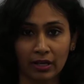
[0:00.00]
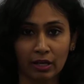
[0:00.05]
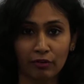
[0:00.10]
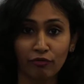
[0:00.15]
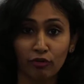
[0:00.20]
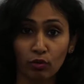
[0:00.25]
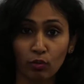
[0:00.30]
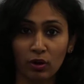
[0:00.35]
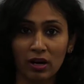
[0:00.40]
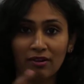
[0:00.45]
If
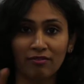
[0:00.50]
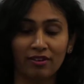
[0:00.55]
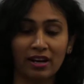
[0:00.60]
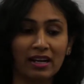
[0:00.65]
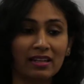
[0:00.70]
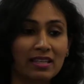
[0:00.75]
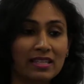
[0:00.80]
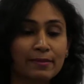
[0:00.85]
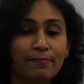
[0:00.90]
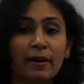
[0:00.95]
you would have
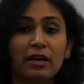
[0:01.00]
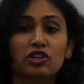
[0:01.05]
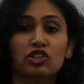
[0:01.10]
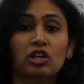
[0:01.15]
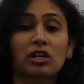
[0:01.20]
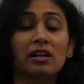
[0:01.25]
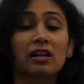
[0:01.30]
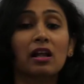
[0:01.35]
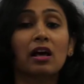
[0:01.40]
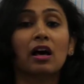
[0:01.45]
read the
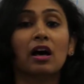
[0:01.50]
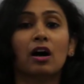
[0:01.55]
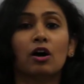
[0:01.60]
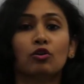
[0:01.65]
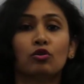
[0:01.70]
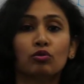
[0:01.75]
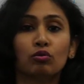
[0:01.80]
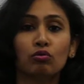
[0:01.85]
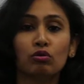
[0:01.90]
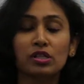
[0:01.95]
special
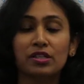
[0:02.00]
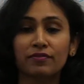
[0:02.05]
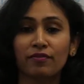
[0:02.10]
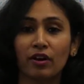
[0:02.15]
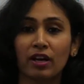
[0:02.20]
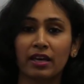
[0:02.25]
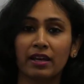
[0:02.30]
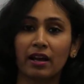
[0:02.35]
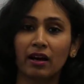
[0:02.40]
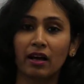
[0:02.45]
rules for
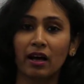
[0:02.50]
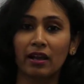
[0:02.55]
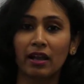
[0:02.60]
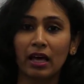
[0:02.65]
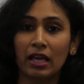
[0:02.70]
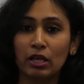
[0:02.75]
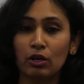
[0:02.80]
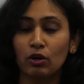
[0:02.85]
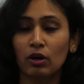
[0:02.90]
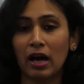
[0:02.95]

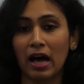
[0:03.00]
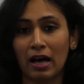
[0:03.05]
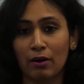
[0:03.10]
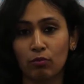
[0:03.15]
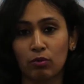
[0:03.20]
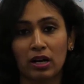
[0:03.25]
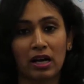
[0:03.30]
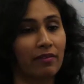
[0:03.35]
hiragana, I would